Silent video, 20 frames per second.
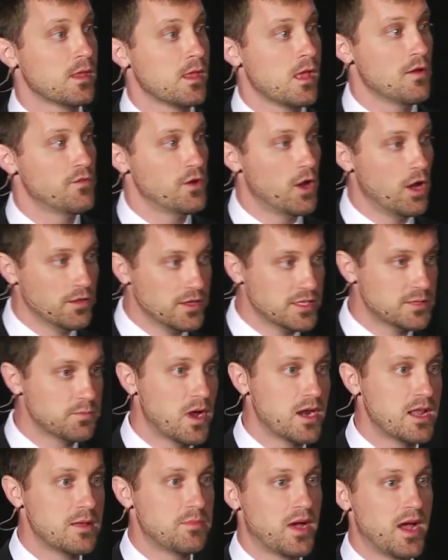you have all this
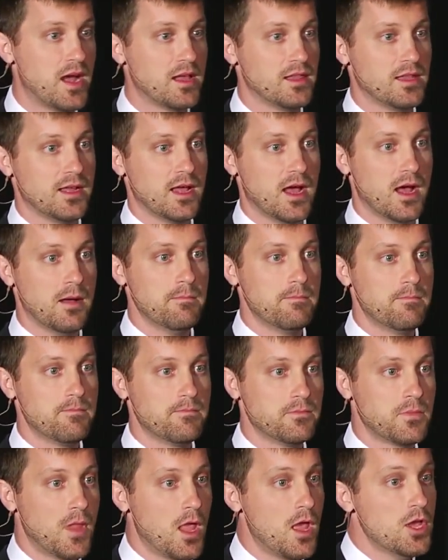money piling up.
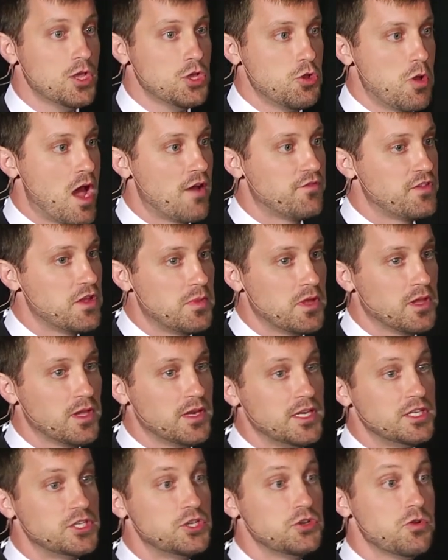You have the
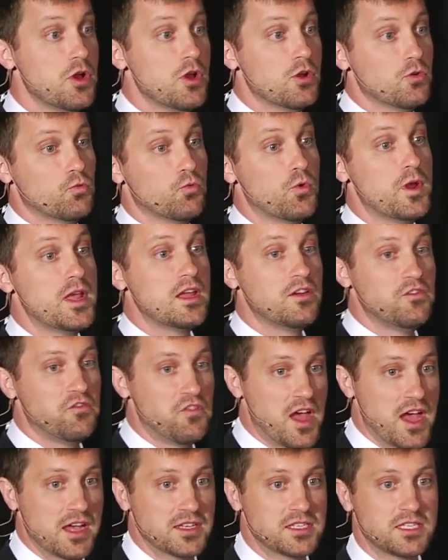ability to
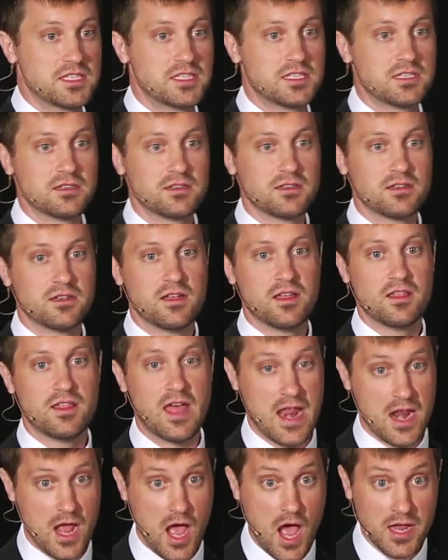reinvest
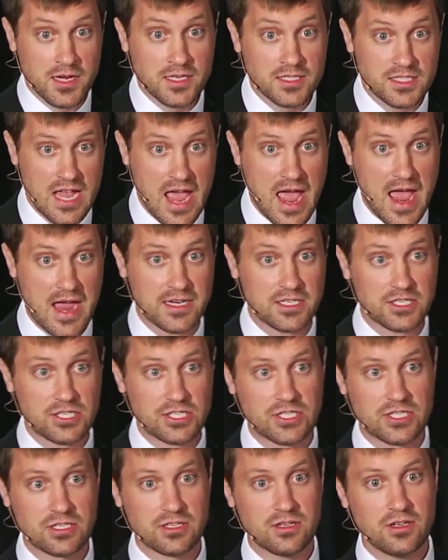that
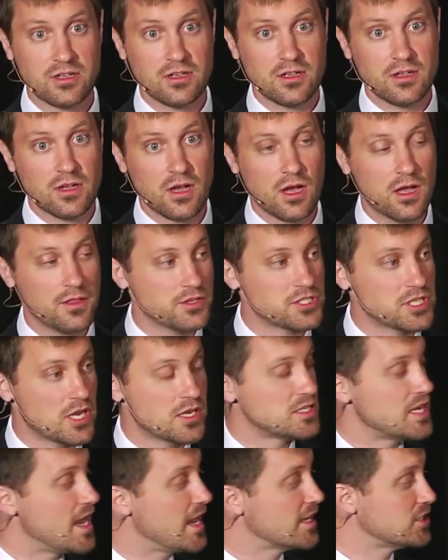those
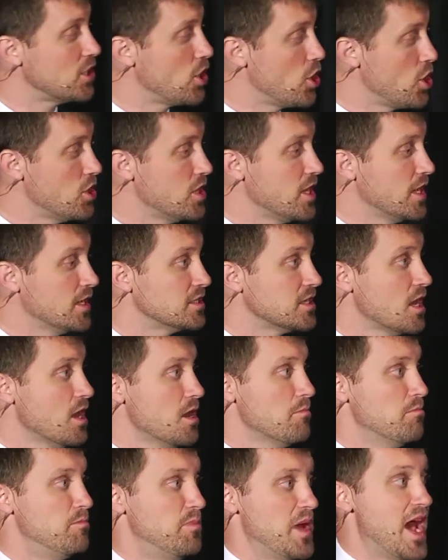untaxed earnings
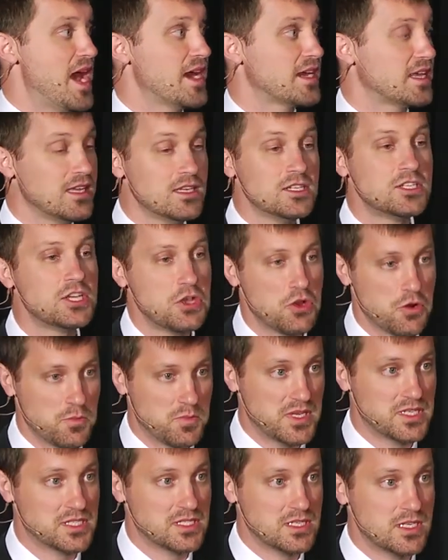back into your
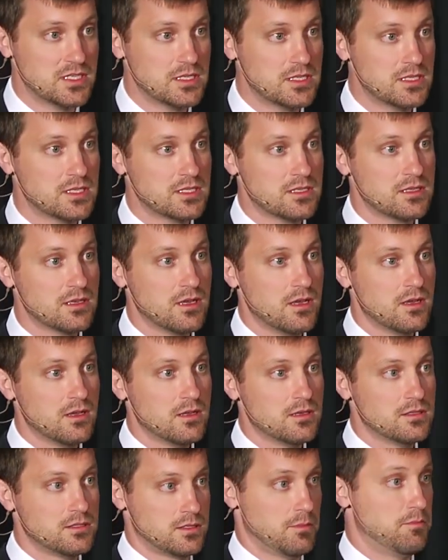business,
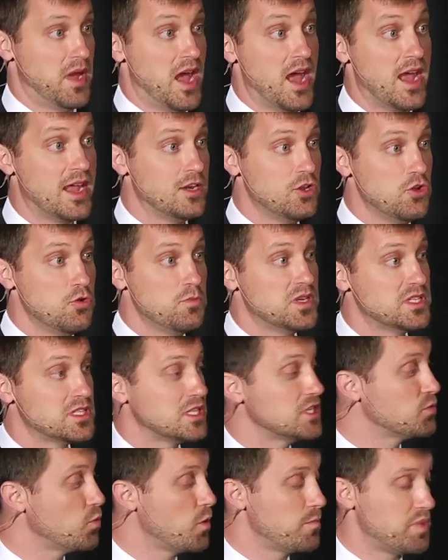to buy new
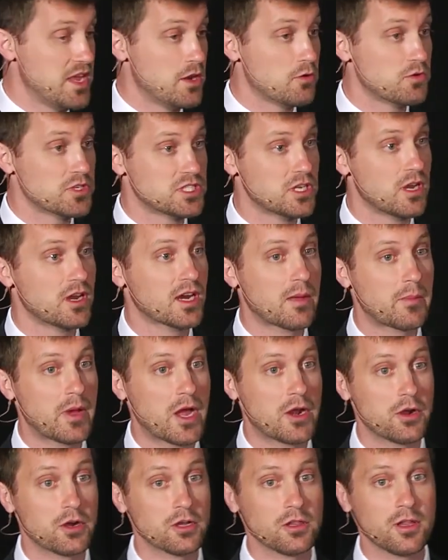business. What Peter was talking
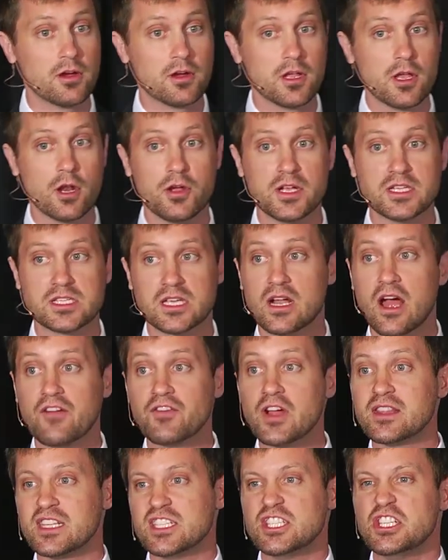about earlier, he said, I've
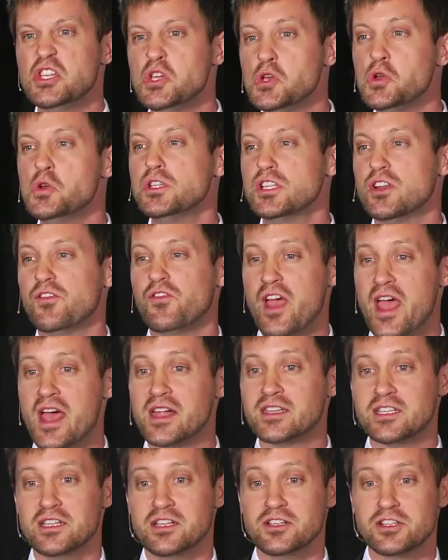got this huge
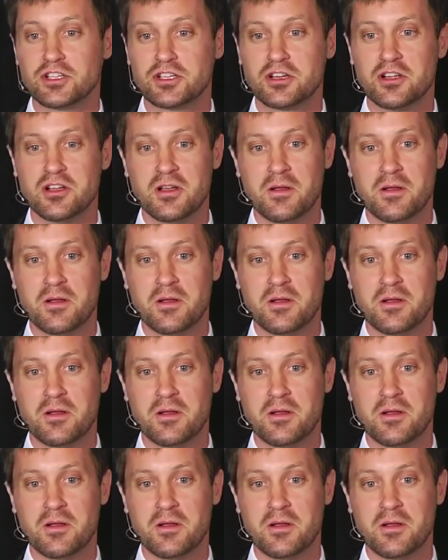advantage